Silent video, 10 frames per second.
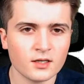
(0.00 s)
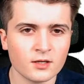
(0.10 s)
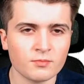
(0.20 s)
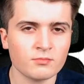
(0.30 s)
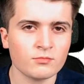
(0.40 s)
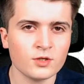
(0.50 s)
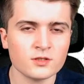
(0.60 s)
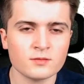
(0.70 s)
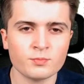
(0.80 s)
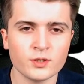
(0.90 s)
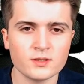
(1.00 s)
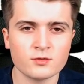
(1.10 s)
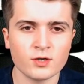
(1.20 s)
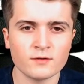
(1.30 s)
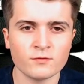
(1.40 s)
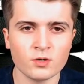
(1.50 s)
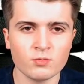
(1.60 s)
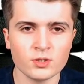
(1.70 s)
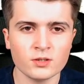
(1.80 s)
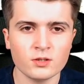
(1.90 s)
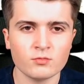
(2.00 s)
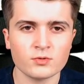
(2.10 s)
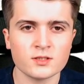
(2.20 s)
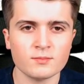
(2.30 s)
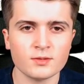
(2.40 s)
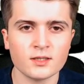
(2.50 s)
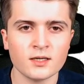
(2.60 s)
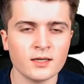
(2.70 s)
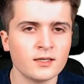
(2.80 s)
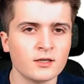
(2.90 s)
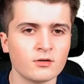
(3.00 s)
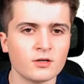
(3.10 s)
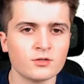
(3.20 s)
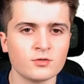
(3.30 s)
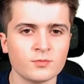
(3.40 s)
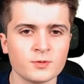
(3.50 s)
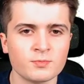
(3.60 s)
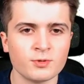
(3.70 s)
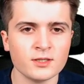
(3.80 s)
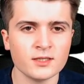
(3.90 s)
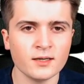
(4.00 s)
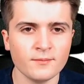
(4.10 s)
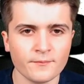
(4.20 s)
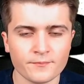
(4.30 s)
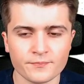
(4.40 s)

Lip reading: And this is pretty straightforward. We simply click here on Grouped Printing.